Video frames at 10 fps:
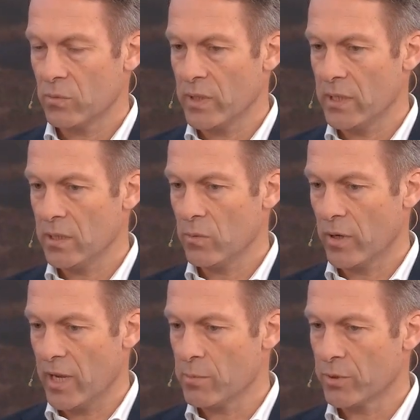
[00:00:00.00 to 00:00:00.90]
we were
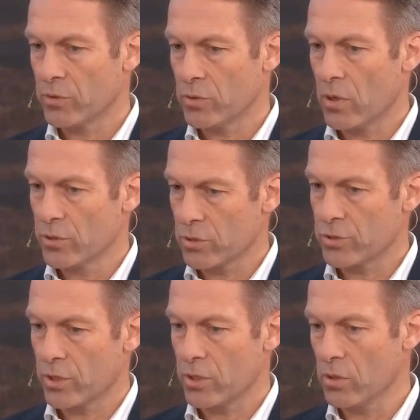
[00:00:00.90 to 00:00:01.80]
able to also
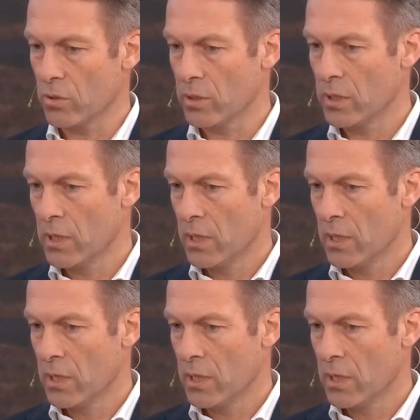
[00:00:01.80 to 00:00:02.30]
secure